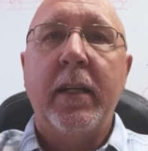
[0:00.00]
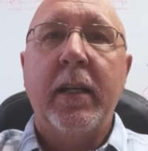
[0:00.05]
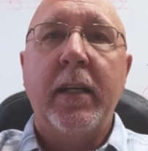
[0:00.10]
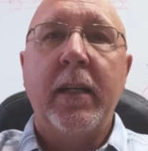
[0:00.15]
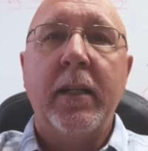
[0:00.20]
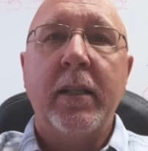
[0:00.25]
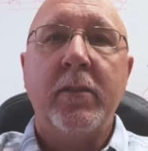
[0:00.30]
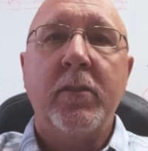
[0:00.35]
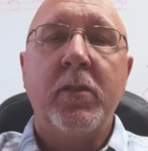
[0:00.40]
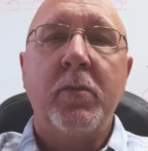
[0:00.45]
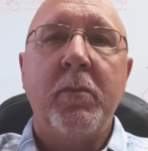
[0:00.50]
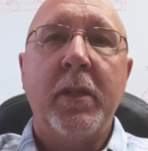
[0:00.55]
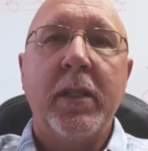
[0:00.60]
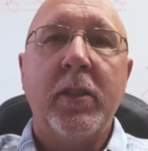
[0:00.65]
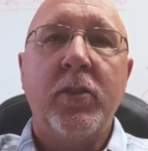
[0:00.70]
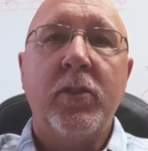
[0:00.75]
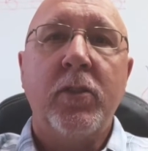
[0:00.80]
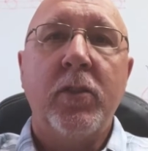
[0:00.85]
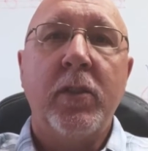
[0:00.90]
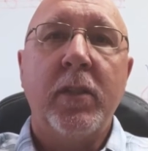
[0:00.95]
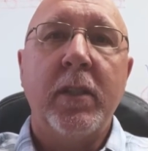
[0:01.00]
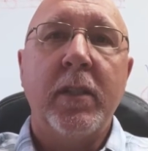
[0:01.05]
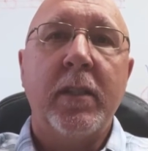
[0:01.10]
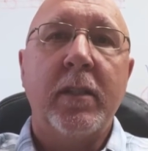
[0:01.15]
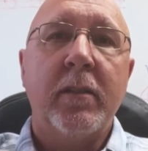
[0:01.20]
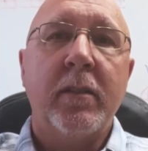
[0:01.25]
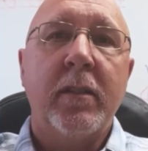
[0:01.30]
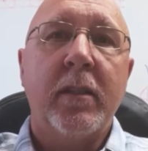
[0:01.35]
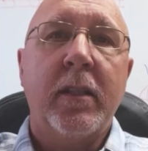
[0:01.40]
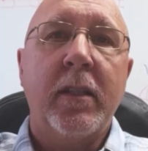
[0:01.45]
uh, to make sure
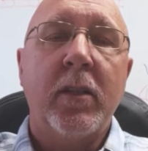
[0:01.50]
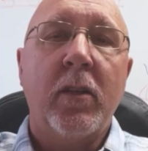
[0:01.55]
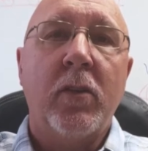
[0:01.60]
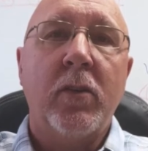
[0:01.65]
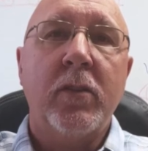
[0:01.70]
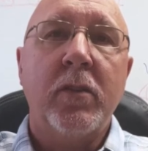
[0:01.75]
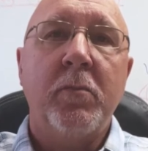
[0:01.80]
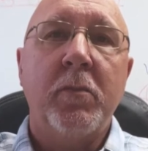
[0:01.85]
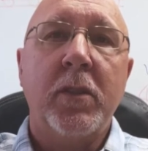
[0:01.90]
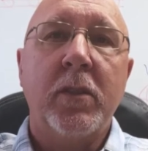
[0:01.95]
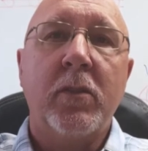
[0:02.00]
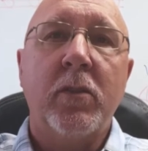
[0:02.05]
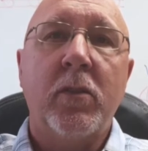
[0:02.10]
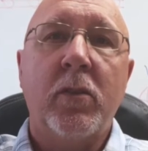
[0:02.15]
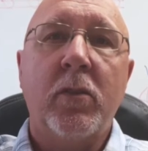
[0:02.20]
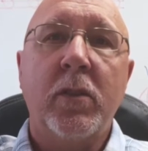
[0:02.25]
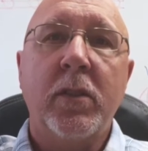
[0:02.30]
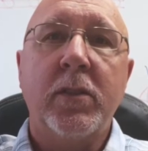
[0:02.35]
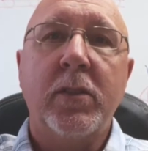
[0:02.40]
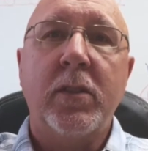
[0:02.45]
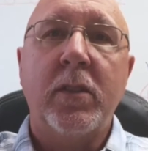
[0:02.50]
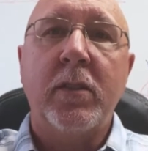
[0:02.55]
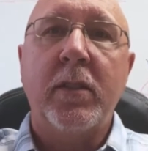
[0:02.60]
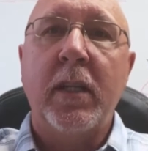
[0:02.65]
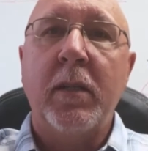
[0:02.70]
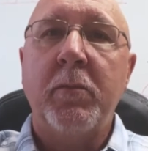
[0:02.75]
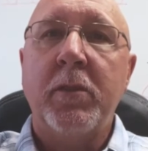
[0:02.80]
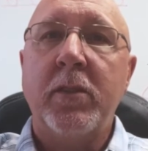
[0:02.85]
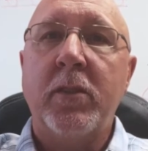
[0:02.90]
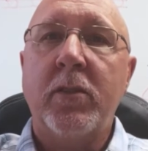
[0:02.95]
that the ultimate goal is to
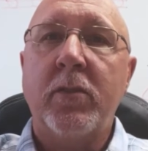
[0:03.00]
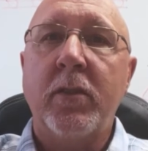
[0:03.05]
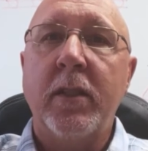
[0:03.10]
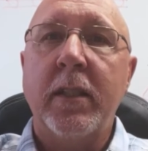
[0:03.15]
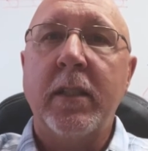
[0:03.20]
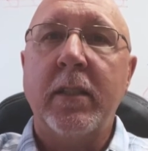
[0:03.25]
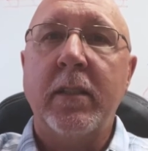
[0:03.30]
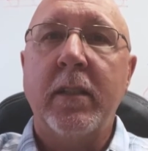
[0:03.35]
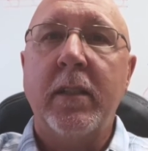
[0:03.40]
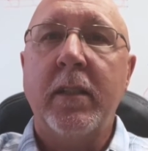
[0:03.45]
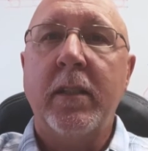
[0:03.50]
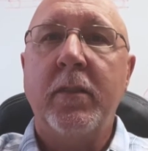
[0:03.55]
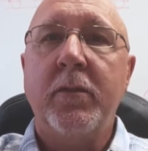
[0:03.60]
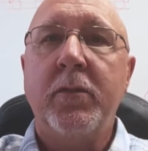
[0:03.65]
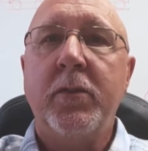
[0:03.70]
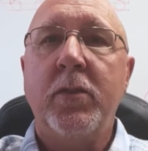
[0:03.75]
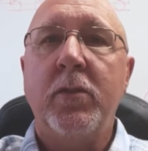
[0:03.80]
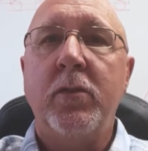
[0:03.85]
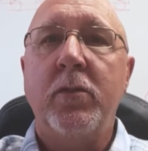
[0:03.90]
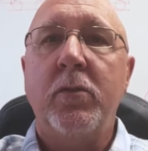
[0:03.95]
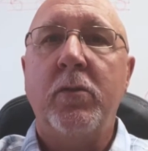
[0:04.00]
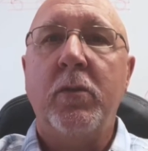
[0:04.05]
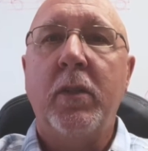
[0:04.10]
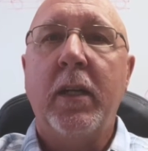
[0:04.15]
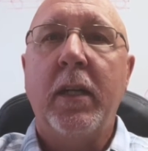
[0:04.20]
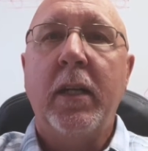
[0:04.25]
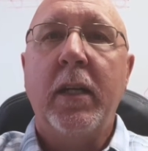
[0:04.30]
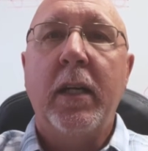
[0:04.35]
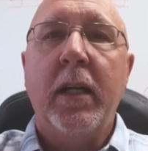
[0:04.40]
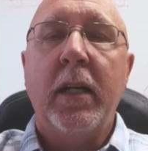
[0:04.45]
demonstrate love to
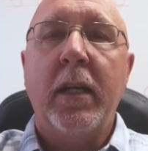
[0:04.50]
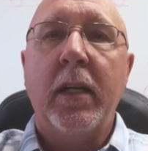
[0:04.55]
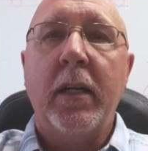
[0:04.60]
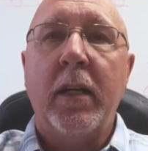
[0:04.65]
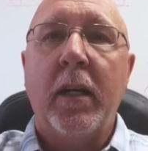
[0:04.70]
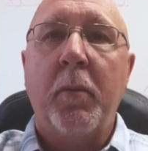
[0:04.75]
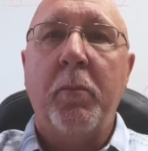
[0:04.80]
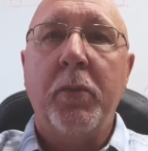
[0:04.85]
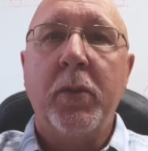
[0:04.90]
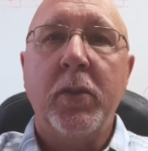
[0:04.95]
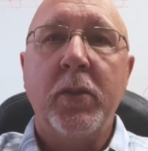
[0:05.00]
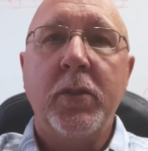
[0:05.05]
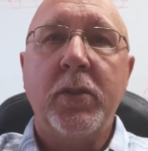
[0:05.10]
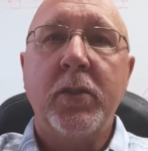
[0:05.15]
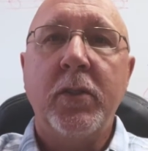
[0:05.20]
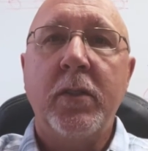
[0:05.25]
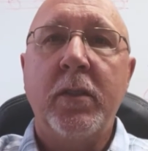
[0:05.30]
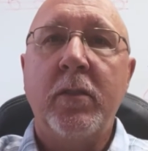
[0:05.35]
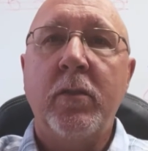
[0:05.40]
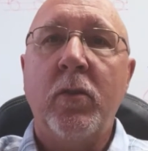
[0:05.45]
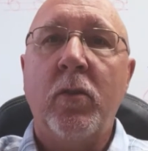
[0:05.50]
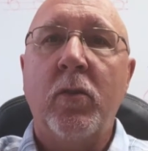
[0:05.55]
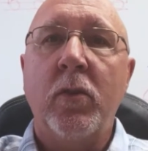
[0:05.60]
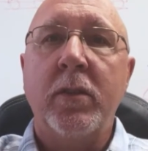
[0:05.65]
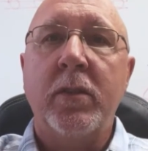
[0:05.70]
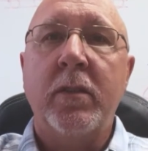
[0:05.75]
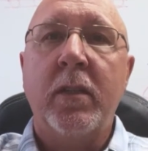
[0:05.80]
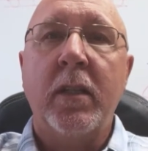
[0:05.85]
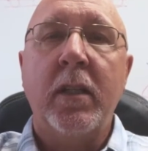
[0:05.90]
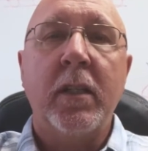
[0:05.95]
uh, a person or
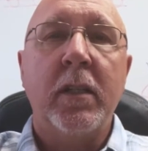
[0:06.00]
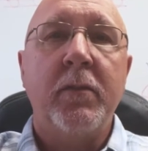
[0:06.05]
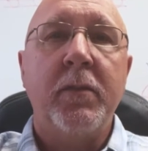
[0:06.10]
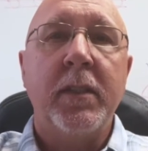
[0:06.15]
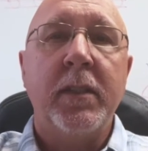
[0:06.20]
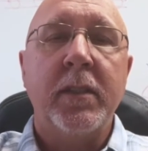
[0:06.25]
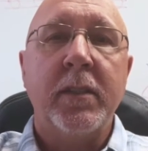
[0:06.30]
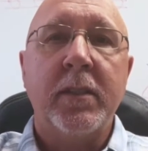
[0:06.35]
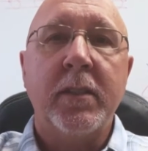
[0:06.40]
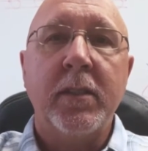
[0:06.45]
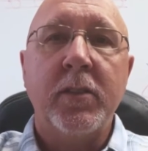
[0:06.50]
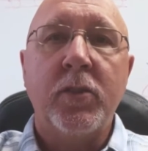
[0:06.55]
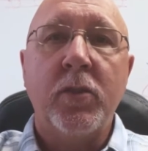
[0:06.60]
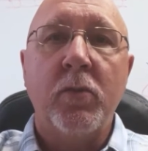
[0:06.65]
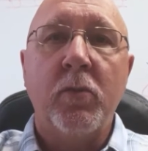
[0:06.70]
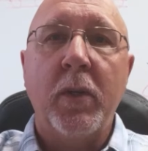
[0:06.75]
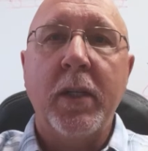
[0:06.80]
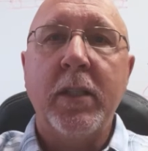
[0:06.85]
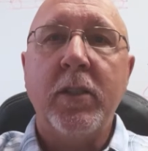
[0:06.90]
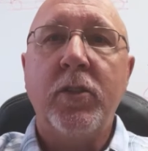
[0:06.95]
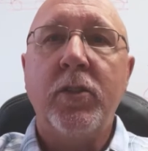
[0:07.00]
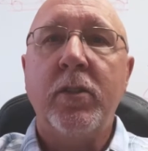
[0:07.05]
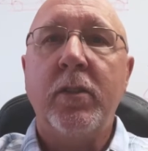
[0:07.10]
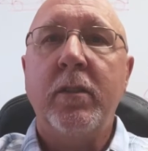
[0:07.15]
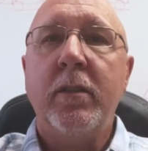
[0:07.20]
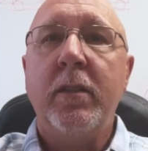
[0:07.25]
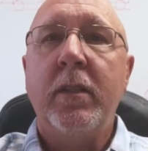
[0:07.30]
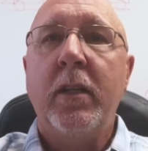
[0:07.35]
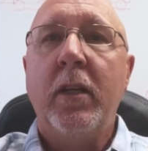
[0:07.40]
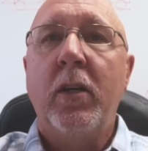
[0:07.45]
love in a
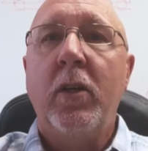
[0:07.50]
situation,